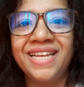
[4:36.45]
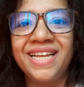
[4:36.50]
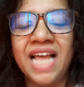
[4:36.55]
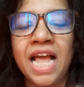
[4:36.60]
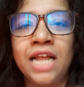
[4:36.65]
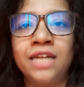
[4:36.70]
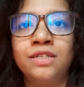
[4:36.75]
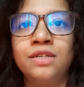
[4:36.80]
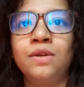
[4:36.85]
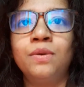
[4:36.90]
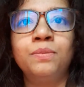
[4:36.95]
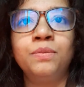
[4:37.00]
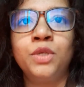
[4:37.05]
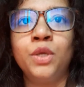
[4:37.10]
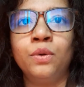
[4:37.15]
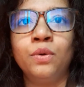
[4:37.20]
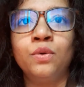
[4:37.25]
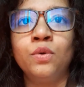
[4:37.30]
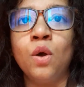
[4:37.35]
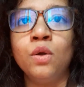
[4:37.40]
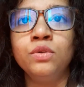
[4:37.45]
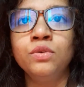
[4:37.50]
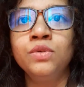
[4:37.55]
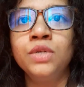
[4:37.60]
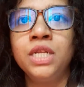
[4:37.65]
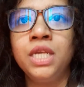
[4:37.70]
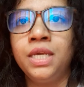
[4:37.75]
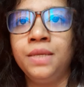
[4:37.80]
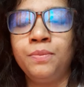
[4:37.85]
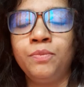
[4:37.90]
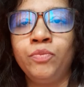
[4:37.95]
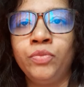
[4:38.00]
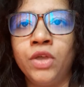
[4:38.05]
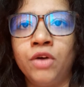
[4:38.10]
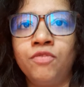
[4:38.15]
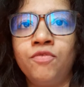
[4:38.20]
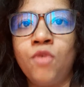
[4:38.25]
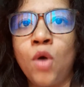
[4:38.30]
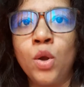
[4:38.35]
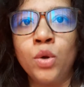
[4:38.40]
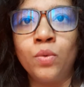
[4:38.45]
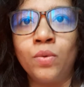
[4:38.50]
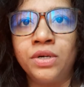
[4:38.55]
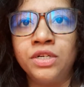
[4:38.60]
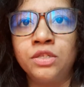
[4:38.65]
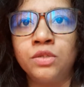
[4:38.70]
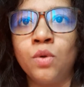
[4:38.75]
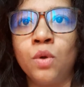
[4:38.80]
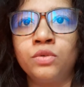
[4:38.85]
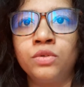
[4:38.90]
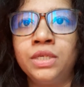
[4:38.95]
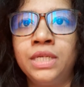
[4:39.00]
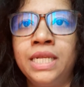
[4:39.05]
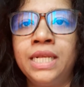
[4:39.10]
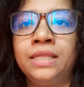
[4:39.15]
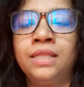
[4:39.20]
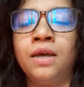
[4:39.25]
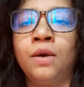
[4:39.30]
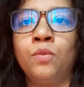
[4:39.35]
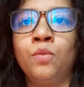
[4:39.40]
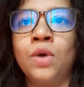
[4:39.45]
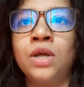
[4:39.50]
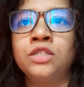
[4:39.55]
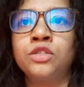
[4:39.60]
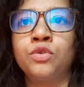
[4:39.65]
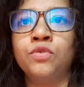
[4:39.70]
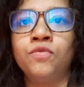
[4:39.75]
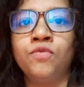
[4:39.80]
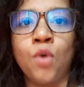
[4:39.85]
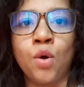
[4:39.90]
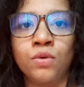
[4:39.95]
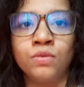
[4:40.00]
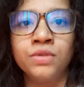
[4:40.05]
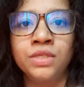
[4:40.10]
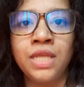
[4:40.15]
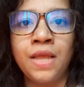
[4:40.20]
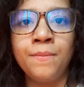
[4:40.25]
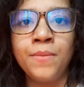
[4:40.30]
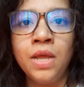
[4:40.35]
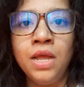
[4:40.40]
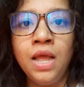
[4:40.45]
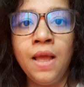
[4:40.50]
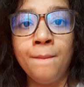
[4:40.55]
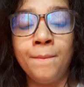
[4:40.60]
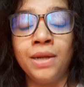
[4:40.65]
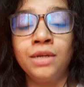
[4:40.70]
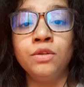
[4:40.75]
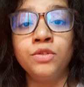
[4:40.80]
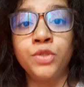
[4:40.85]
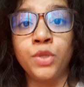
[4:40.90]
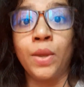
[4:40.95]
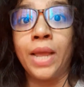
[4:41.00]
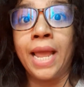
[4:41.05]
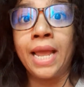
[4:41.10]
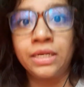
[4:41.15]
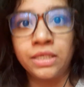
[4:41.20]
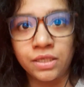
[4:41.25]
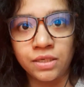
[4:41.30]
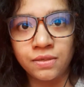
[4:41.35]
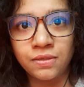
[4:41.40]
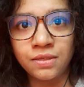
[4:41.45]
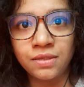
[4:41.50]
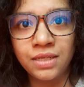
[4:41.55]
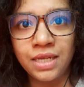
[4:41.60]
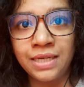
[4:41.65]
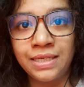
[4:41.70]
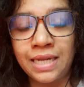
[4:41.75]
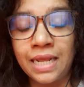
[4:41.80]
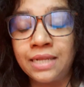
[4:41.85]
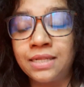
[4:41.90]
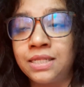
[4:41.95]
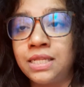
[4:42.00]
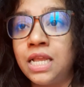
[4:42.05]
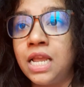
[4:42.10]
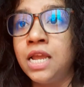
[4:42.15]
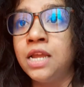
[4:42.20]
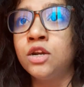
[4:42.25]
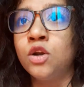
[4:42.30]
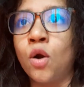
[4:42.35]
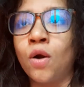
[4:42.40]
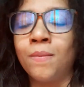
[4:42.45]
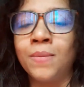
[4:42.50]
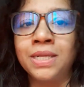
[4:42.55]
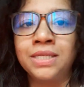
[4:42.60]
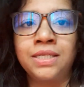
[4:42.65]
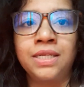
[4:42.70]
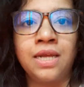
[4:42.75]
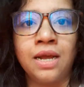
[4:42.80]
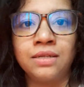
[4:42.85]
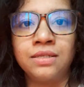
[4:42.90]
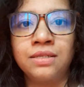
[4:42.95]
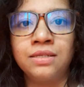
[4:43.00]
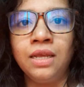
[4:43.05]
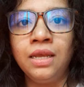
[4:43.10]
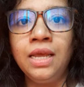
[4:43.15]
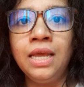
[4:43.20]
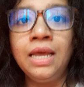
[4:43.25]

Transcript: And, not only the followers, not only the ones who follows him, but also haters. It takes enormous guts.